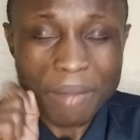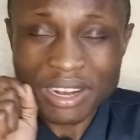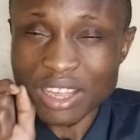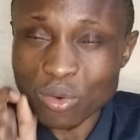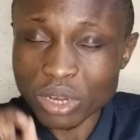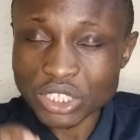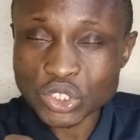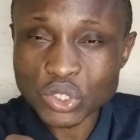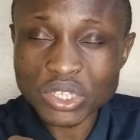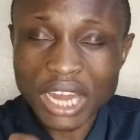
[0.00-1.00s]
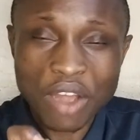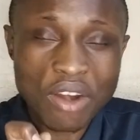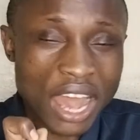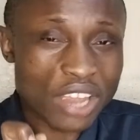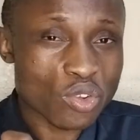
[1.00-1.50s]
But the question I
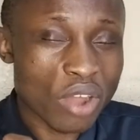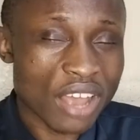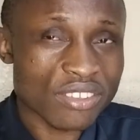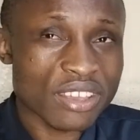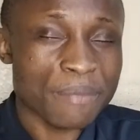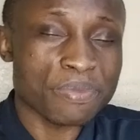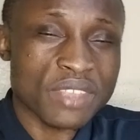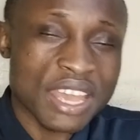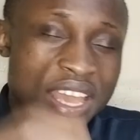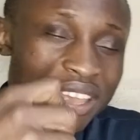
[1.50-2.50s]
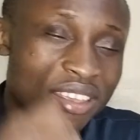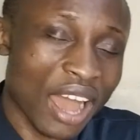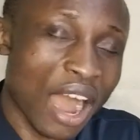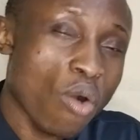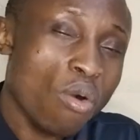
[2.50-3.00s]
would like to ask
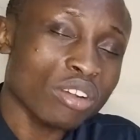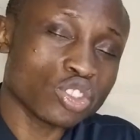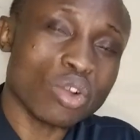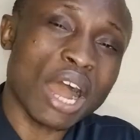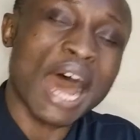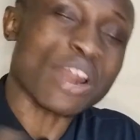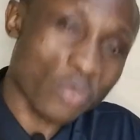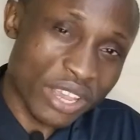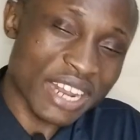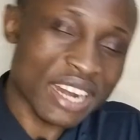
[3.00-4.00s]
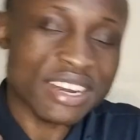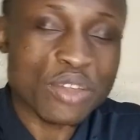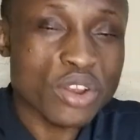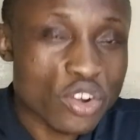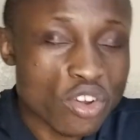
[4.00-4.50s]
how sure are we that
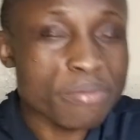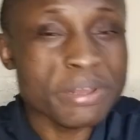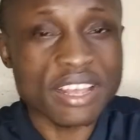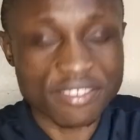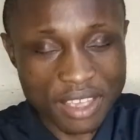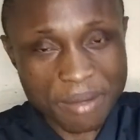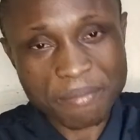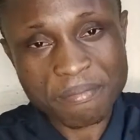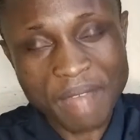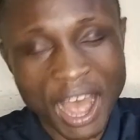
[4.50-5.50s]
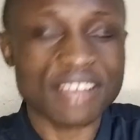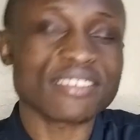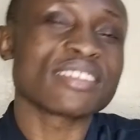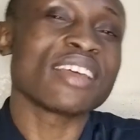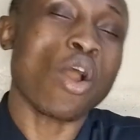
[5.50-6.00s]
they will not be the same
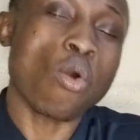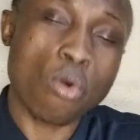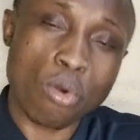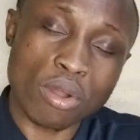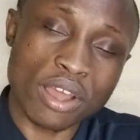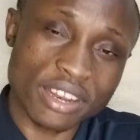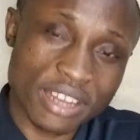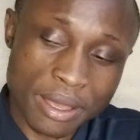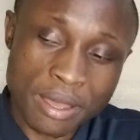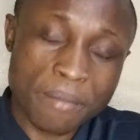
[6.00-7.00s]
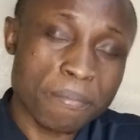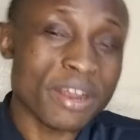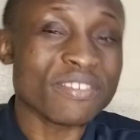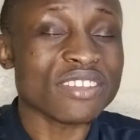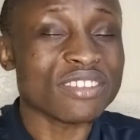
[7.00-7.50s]
as uh, the
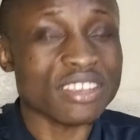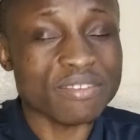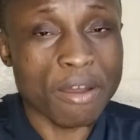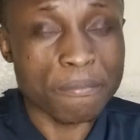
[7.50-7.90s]
previous regime